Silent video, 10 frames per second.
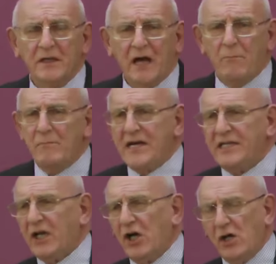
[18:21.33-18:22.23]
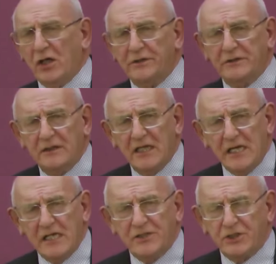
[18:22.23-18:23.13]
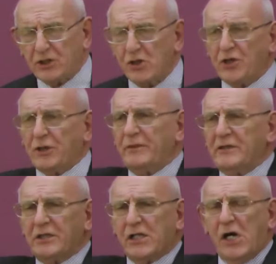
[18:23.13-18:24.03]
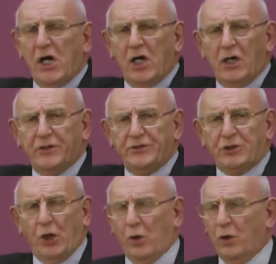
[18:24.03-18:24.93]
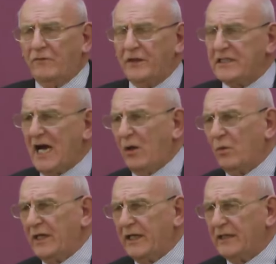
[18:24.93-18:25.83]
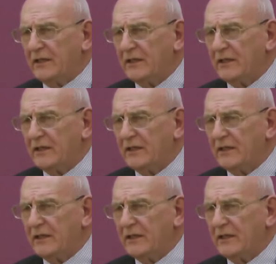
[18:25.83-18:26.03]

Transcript: a mighty God, inscrutable, the God, Jehovah Yahweh,